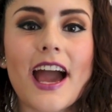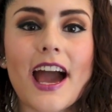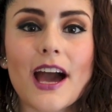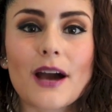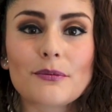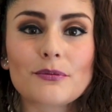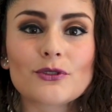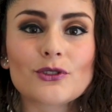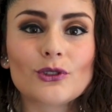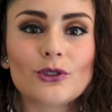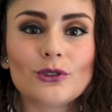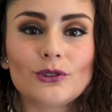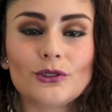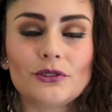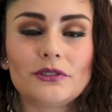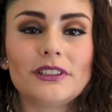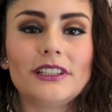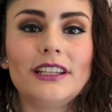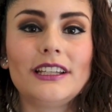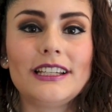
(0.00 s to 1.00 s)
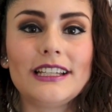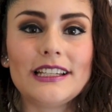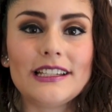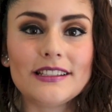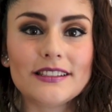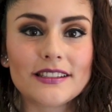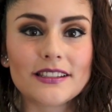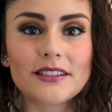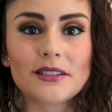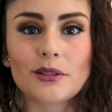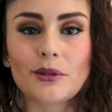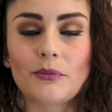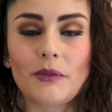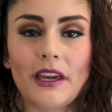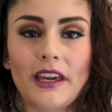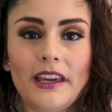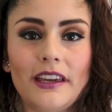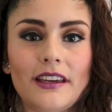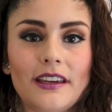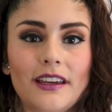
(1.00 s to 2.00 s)
absolutely easy to
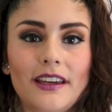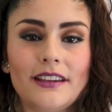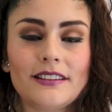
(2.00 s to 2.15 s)
make.